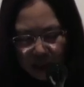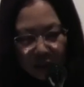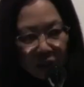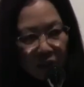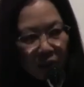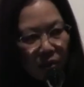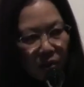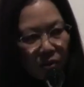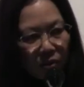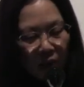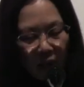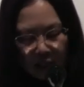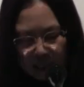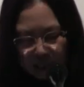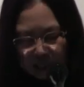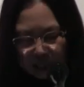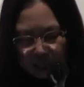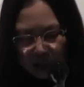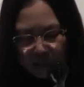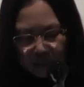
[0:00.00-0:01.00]
So, at
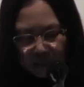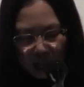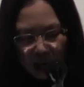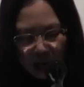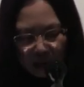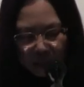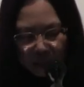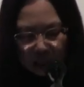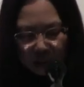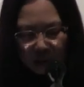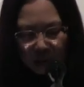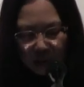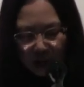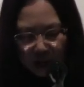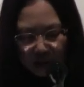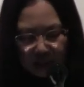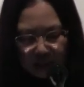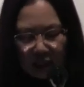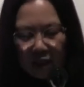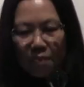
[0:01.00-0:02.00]
the same time as you
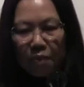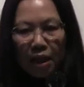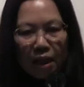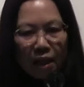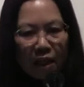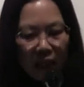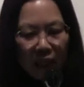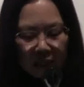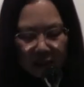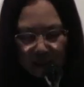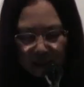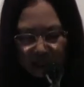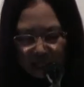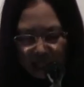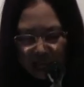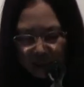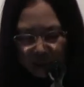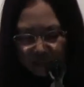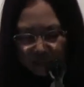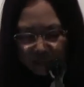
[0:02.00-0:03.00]
have something like the
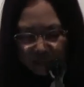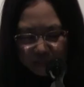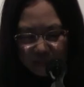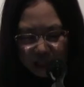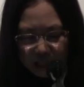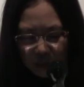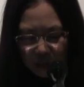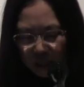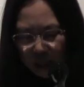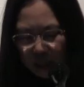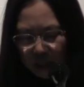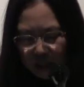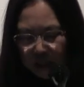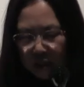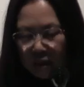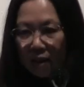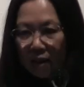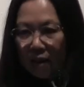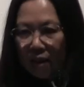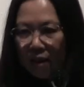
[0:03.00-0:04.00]
gap
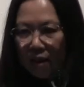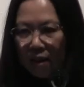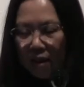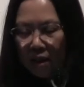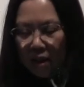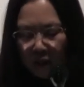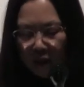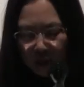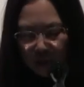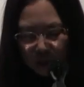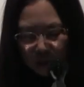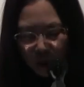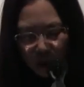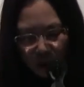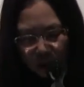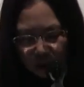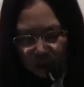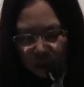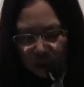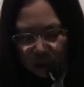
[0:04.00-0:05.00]
between, you
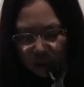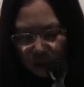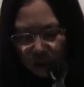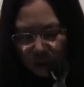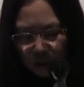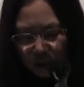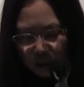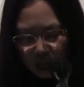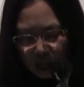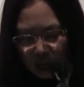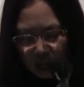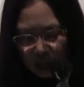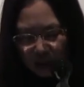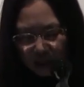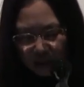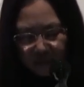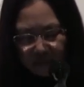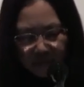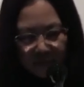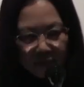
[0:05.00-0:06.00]
also
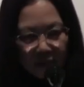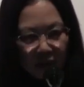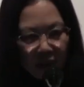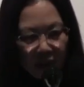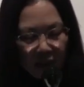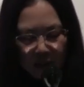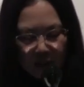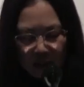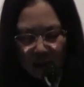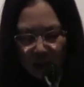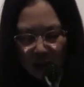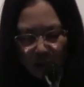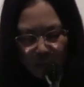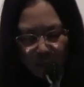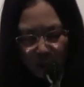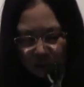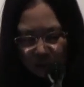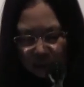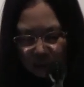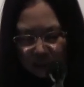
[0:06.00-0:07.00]
have a
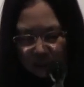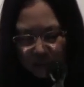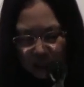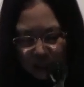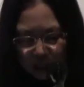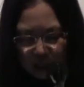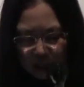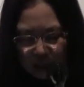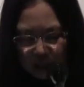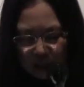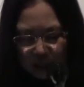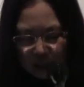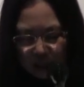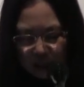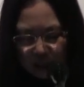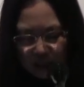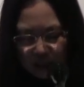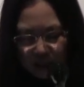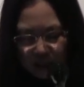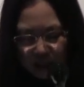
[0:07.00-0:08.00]
proximity
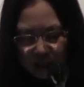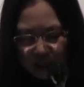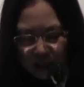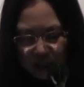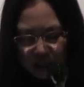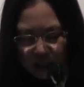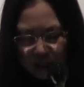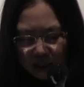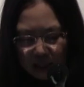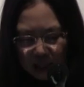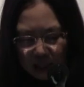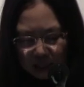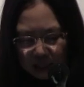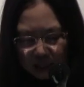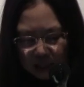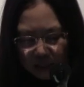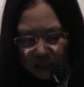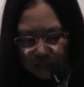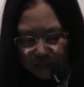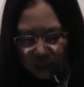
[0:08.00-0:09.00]

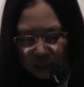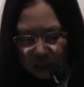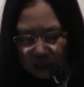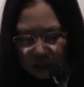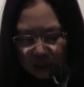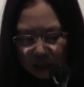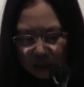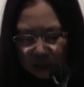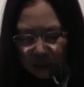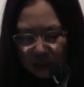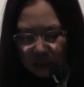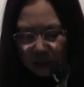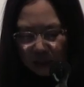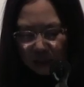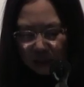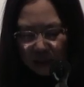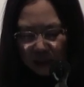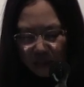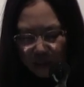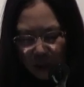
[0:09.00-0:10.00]
that keeps
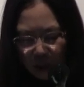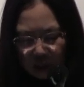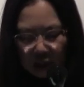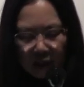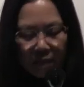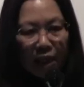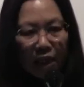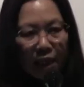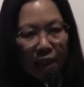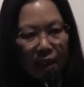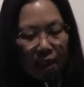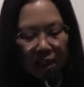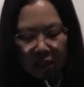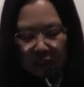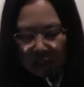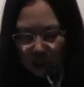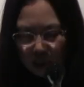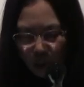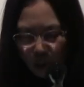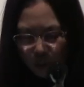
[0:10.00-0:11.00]
the
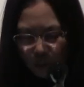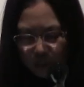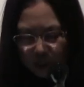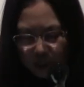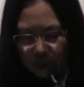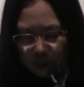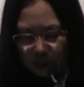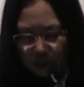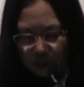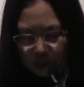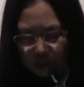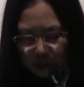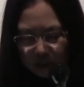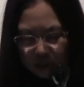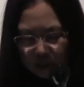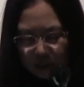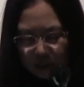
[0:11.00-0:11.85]
possibilities open,